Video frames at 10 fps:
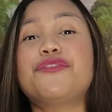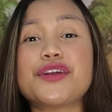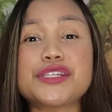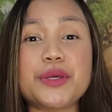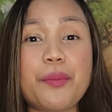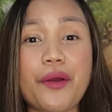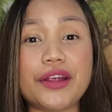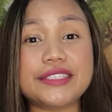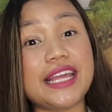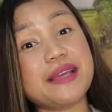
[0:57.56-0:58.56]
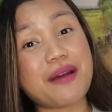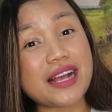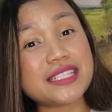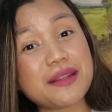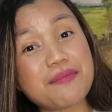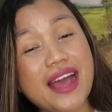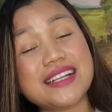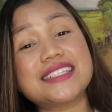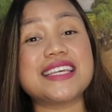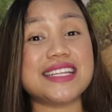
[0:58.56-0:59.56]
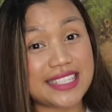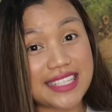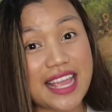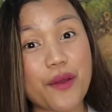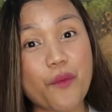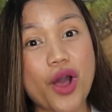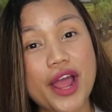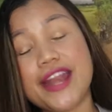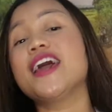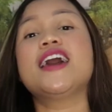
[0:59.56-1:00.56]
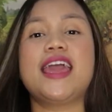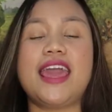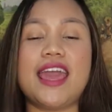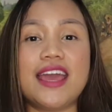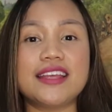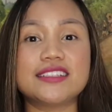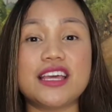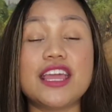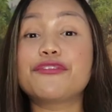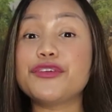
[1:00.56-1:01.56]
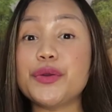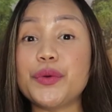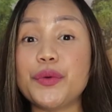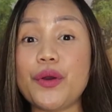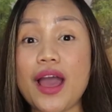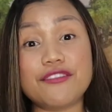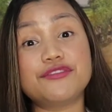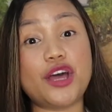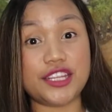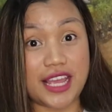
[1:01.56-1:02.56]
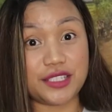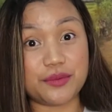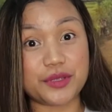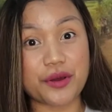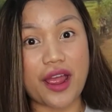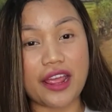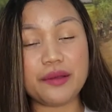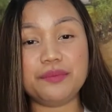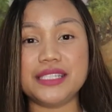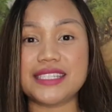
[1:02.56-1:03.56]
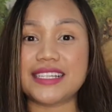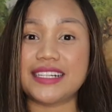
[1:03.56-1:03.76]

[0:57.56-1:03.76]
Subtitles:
for supporting Bangs and Bags since day one. And if you have not yet subscribed, please